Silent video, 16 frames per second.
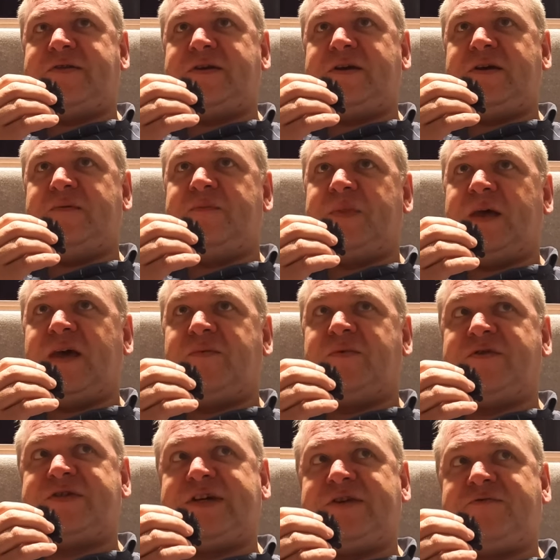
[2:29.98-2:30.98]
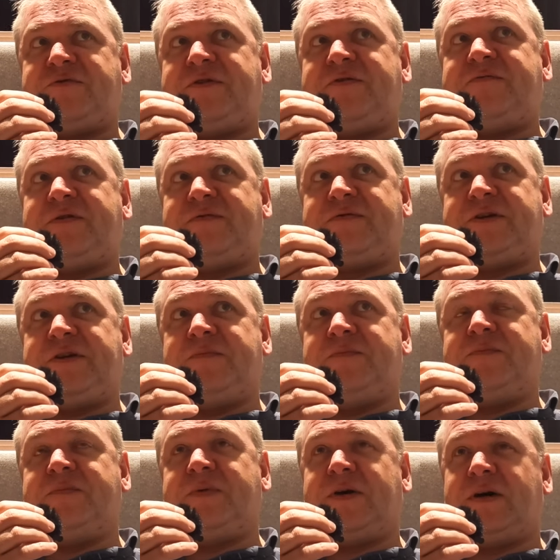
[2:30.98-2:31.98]
the Airbus
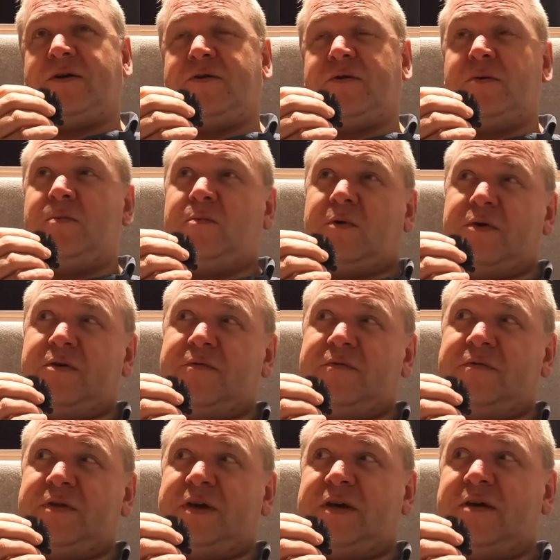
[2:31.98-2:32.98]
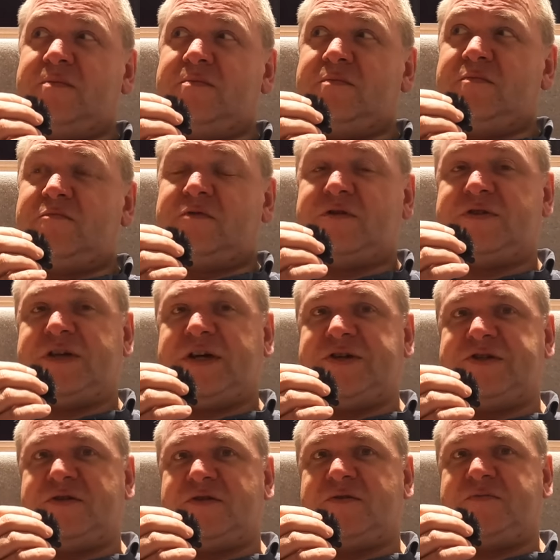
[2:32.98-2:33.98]
A350 on one of their
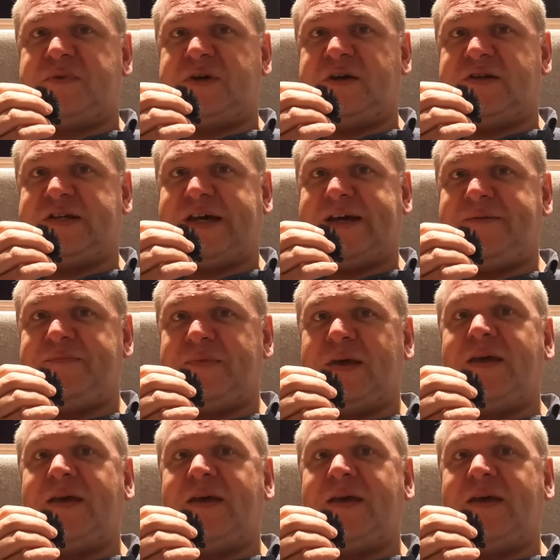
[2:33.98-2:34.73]
rotations per day.